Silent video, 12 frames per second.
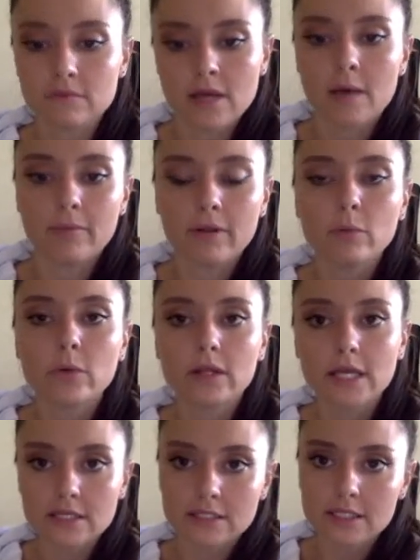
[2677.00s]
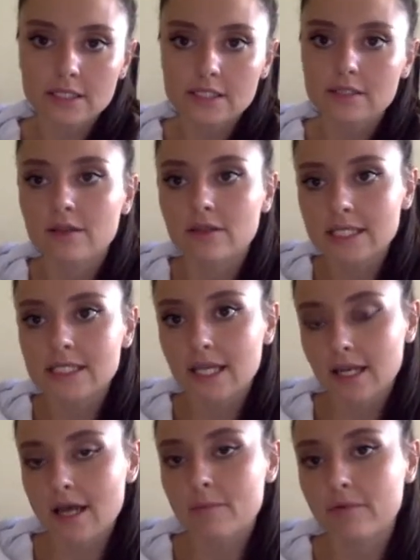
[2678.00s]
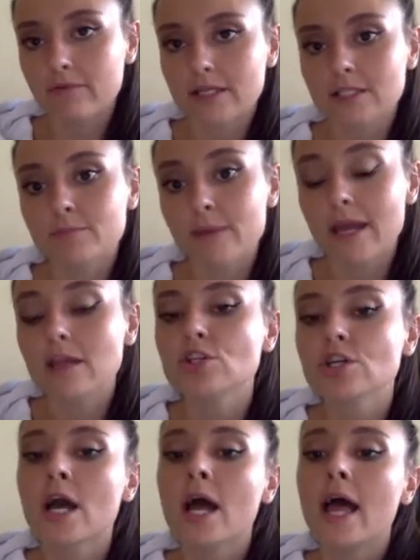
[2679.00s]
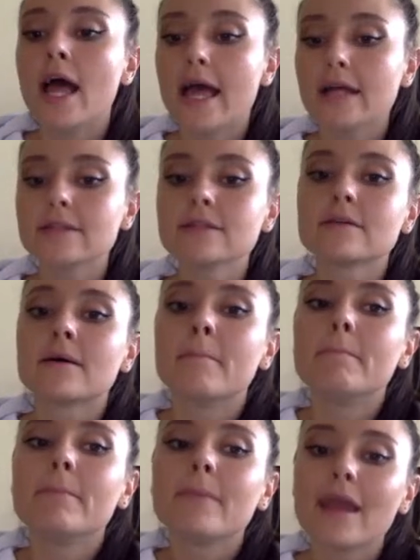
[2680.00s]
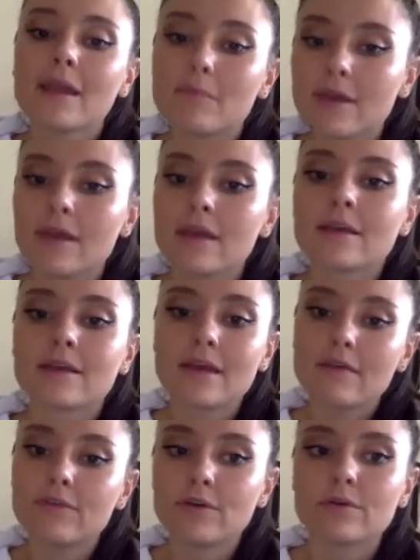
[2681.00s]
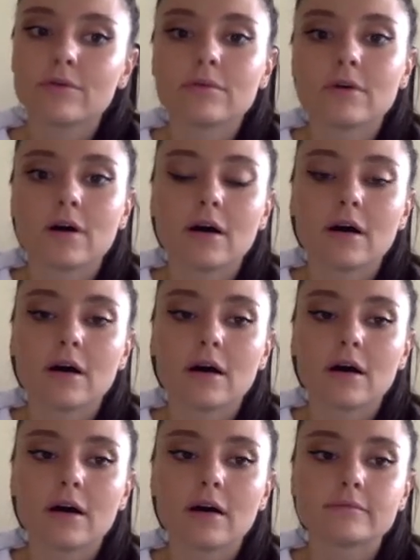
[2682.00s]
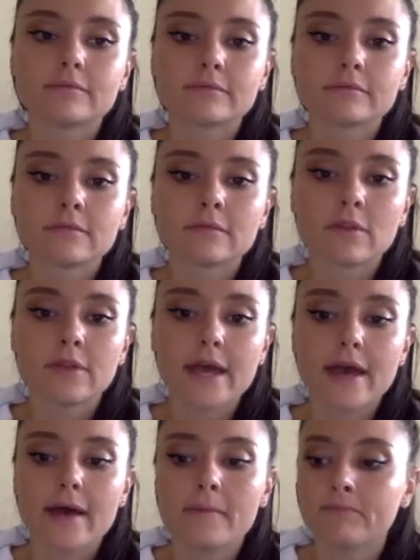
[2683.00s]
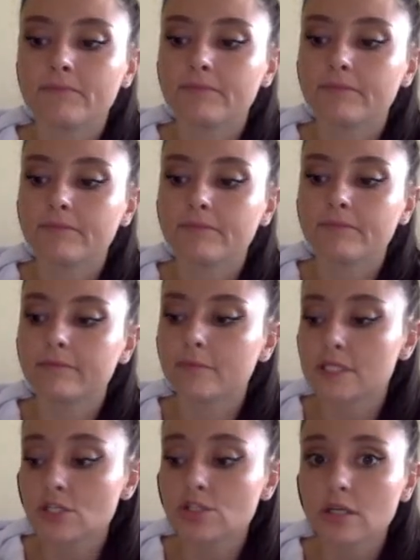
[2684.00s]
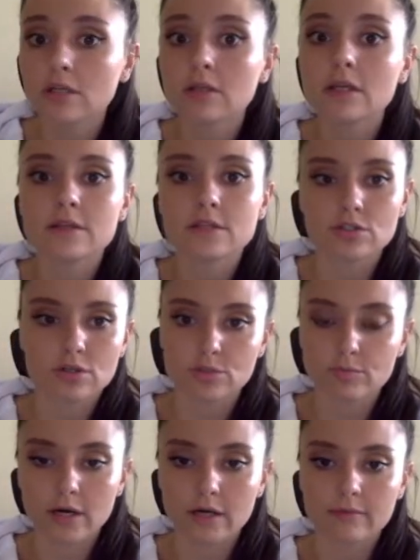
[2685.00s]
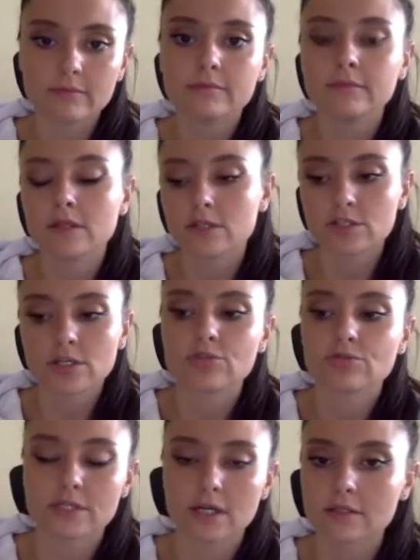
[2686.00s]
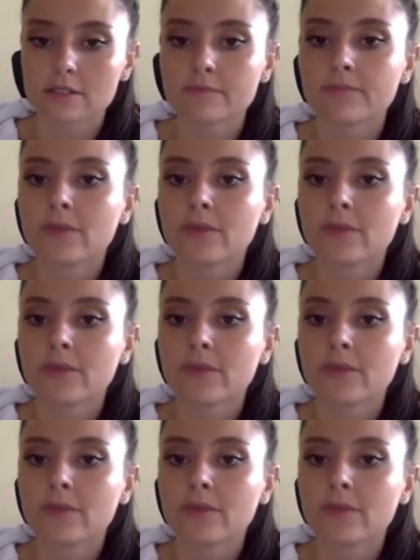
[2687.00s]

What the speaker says: Apple will index this in-app event page and maybe give you the position in the search bar, in the search results.